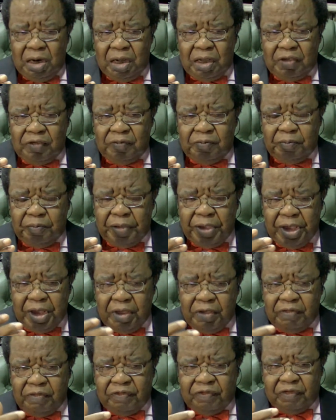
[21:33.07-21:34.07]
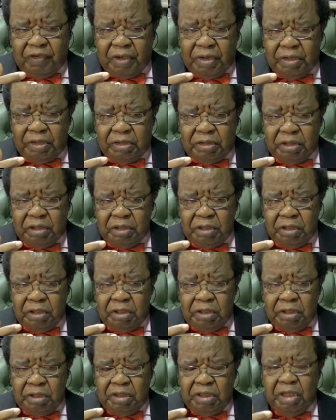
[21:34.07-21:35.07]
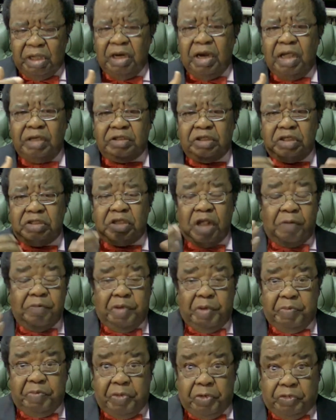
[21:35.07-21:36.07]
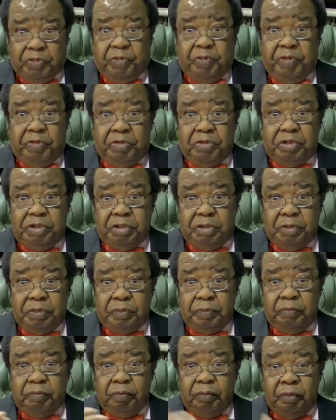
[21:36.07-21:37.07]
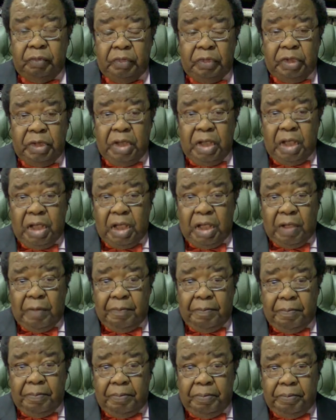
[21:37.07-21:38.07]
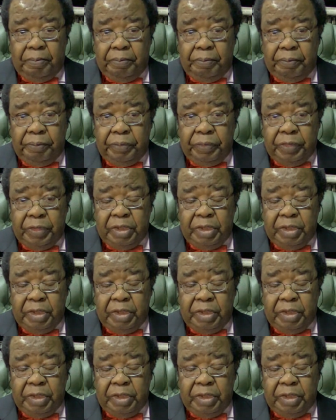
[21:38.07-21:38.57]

expected. The elections had been postponed, and